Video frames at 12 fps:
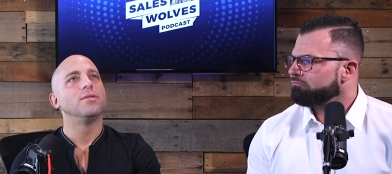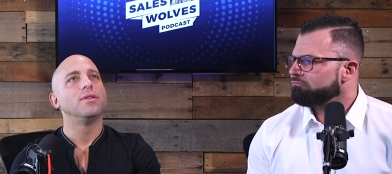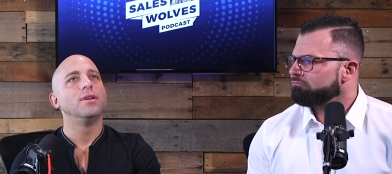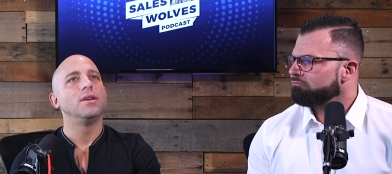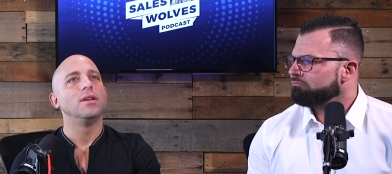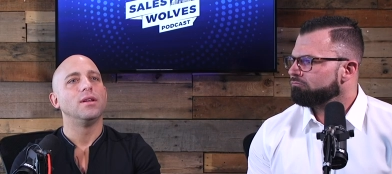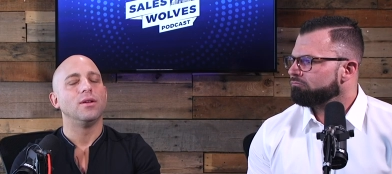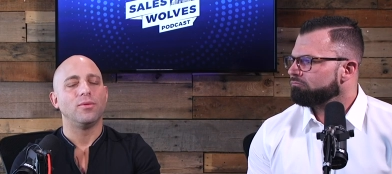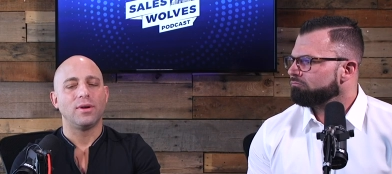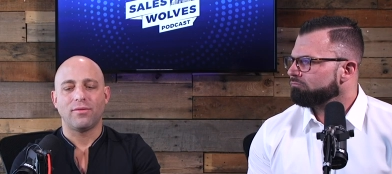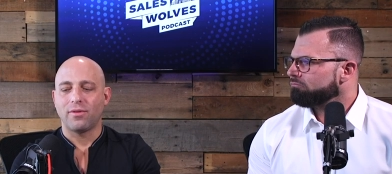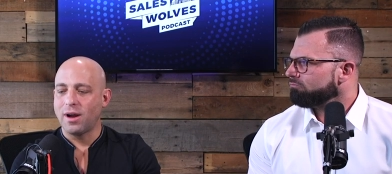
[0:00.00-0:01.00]
Speaker 1: here thinking, and it
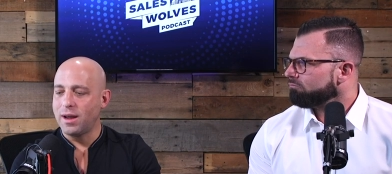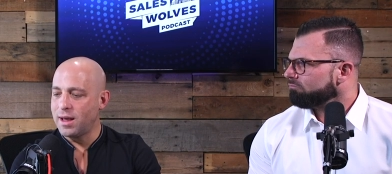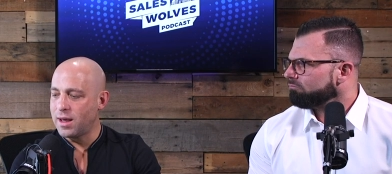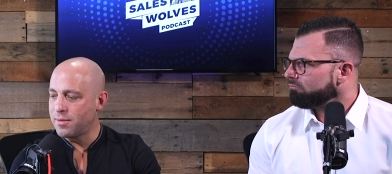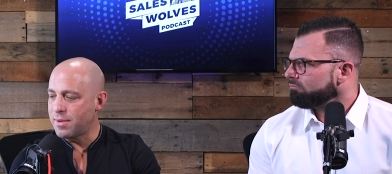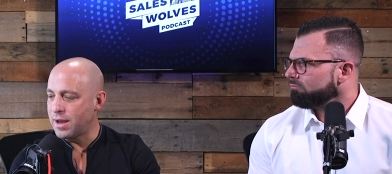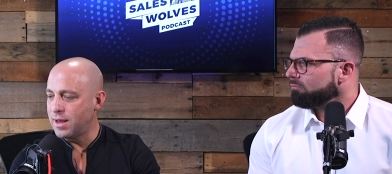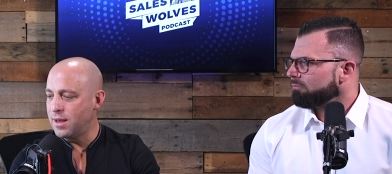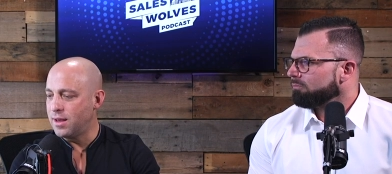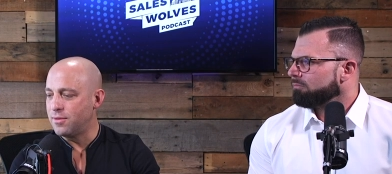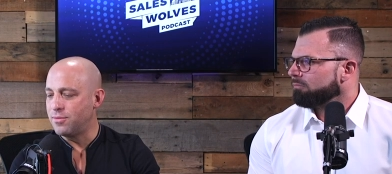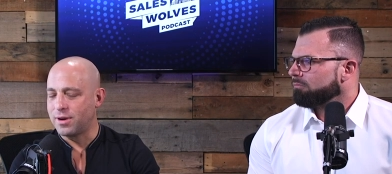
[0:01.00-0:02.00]
went right out of my
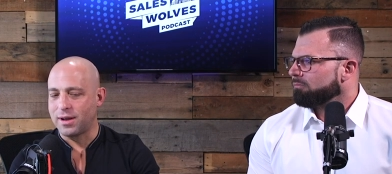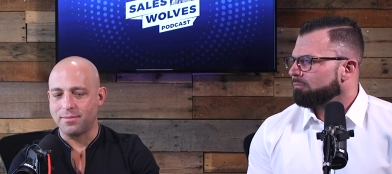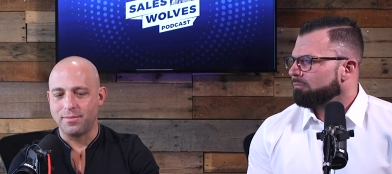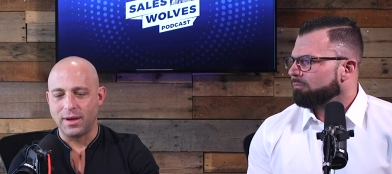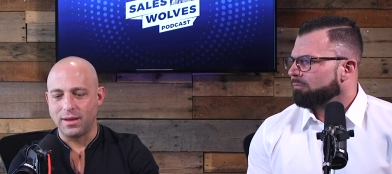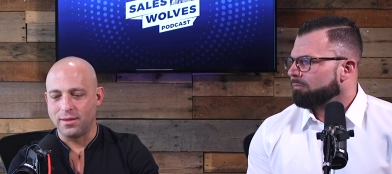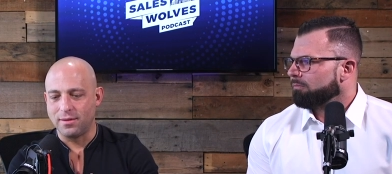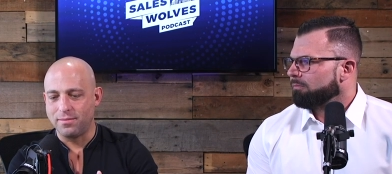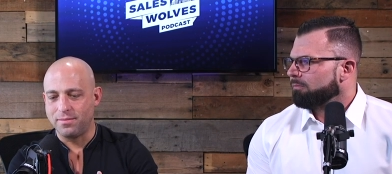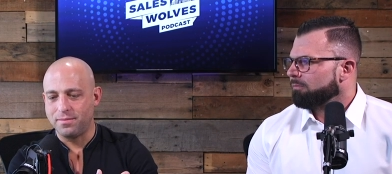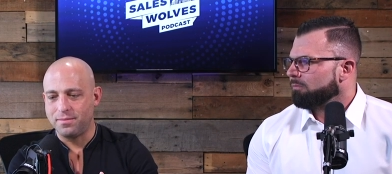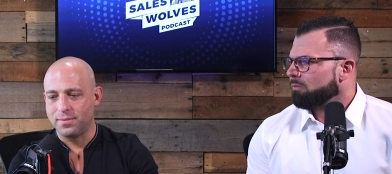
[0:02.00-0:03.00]
head when I made the.
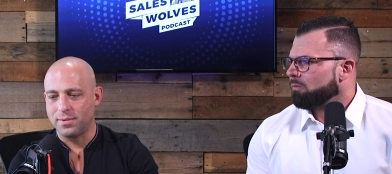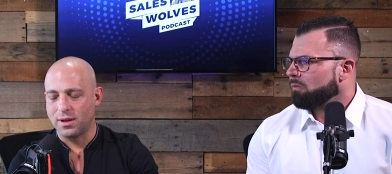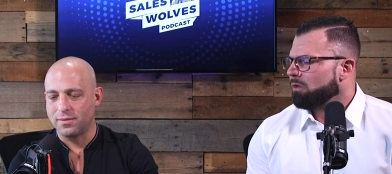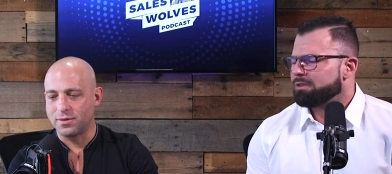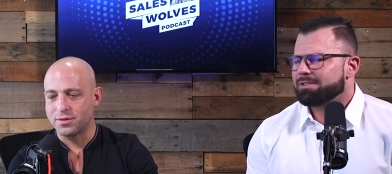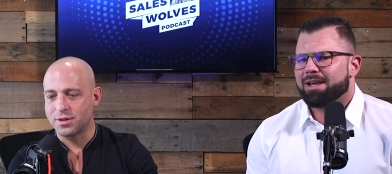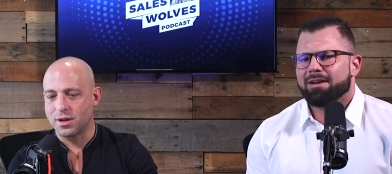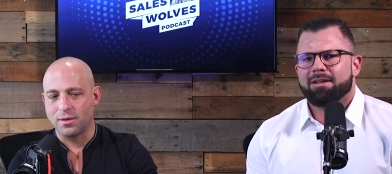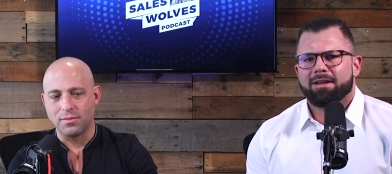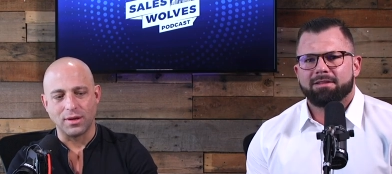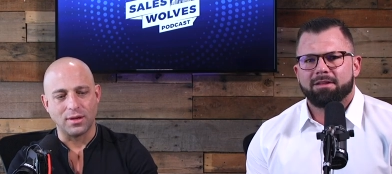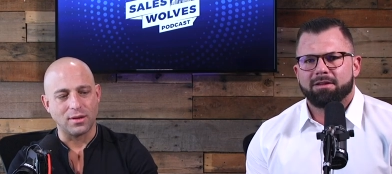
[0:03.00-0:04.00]
Speaker 2: Well, it's kind of
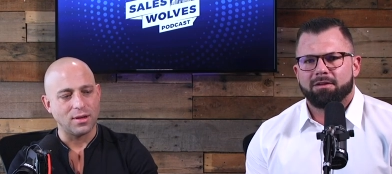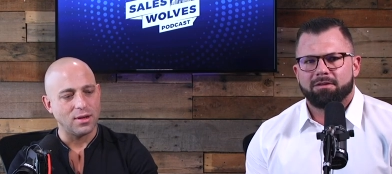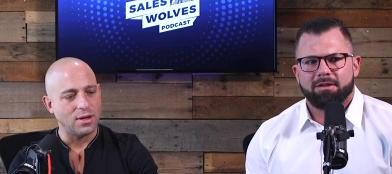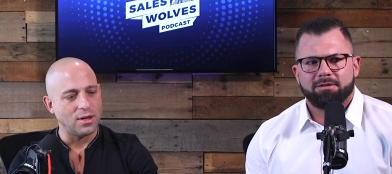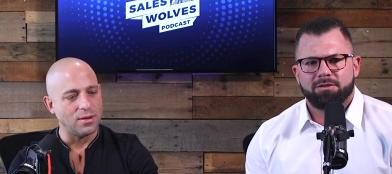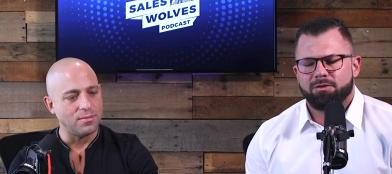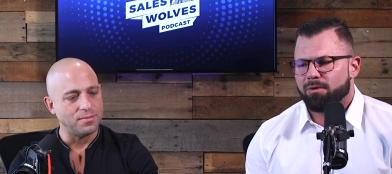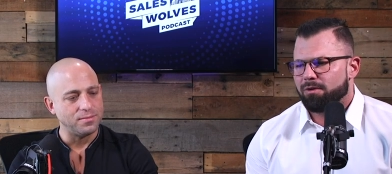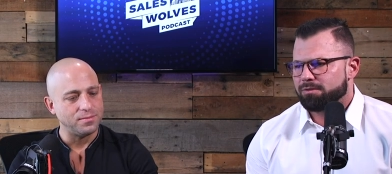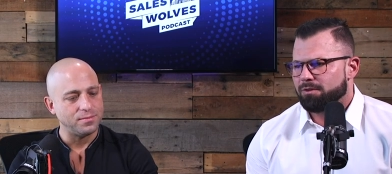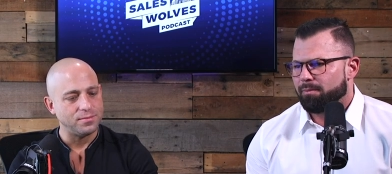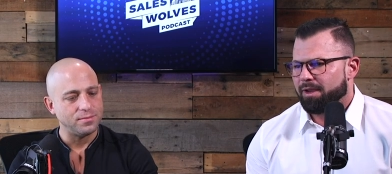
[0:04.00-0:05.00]
like the the um, two
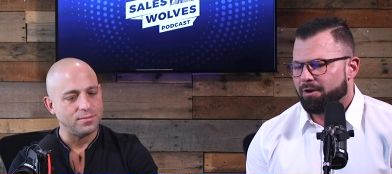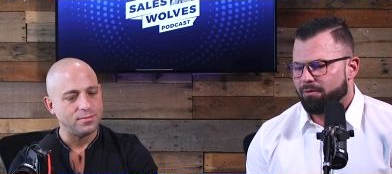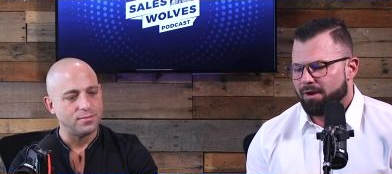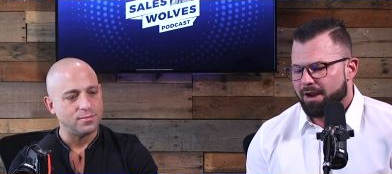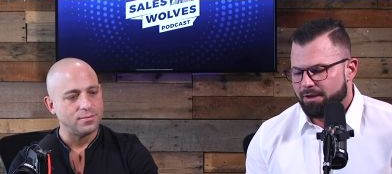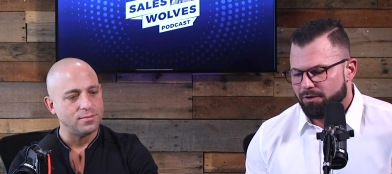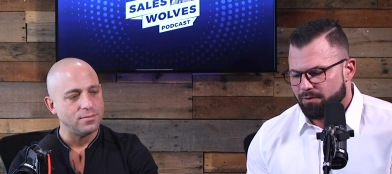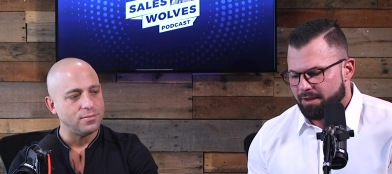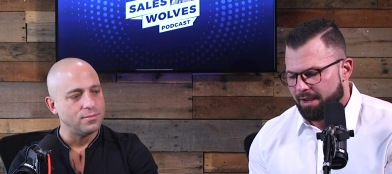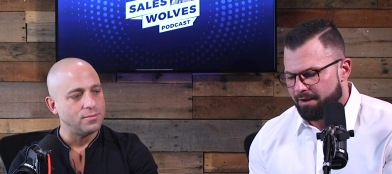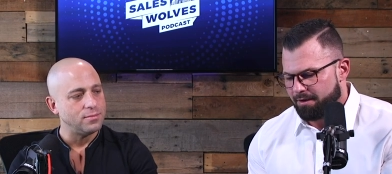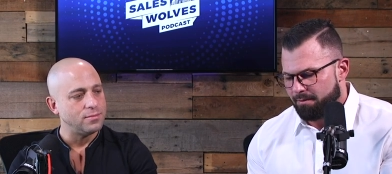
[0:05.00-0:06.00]
wrongs don't make a right. You
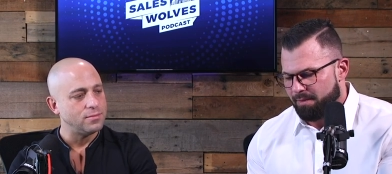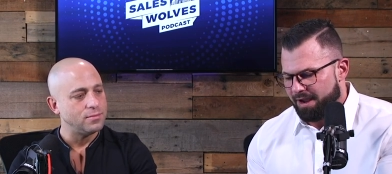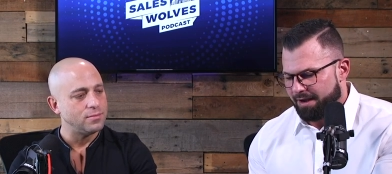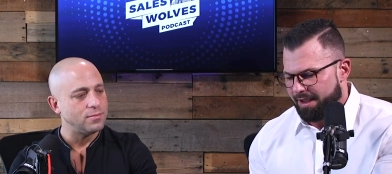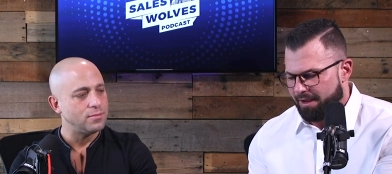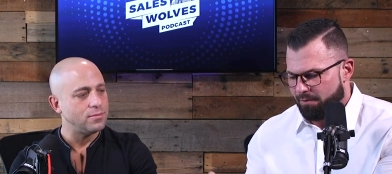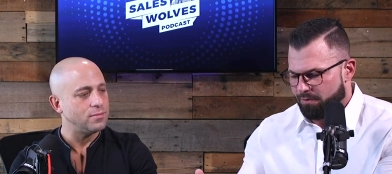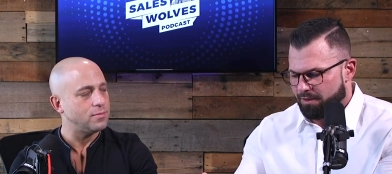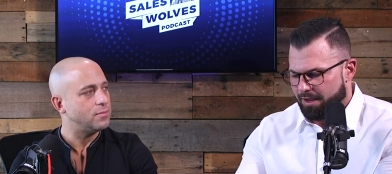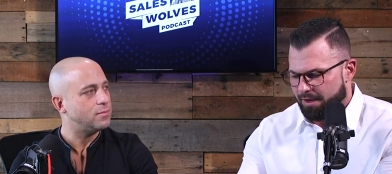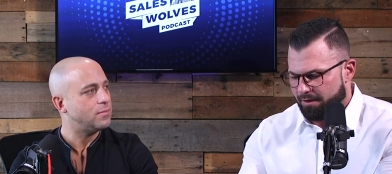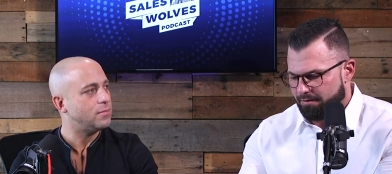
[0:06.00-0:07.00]
can't combat hate with
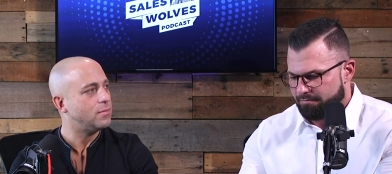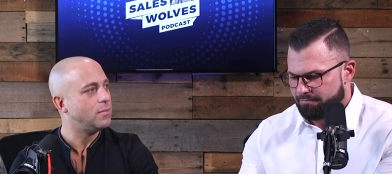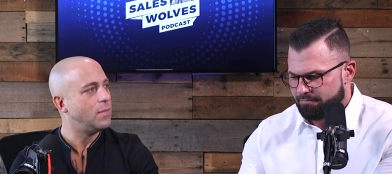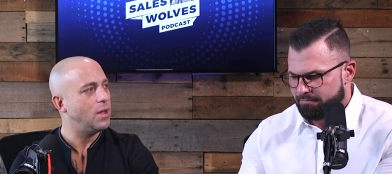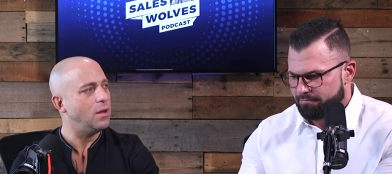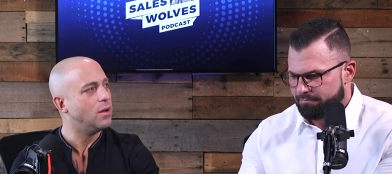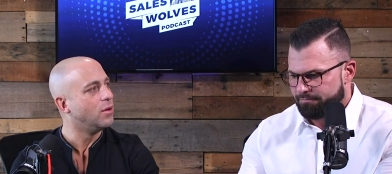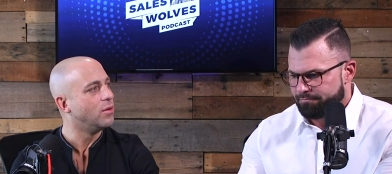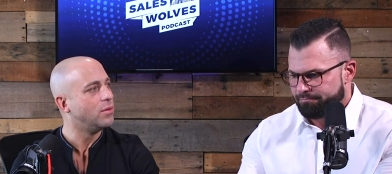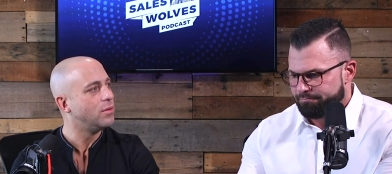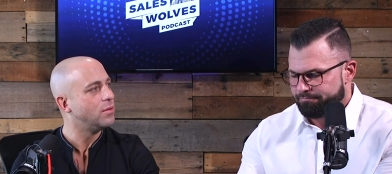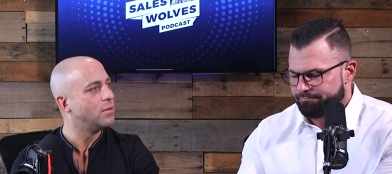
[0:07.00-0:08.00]
hate. No,
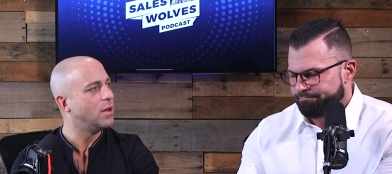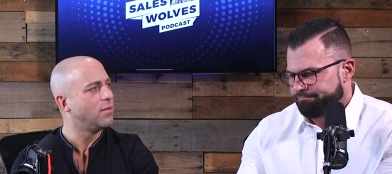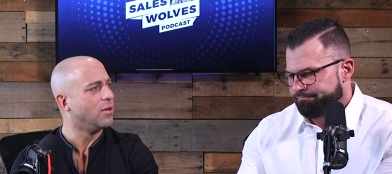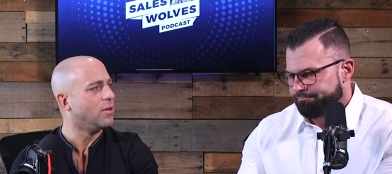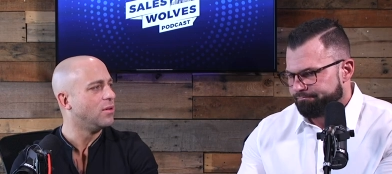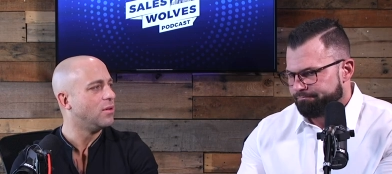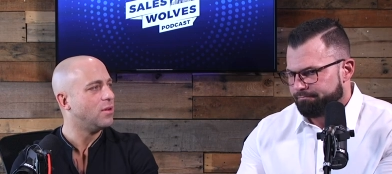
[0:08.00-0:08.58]
never.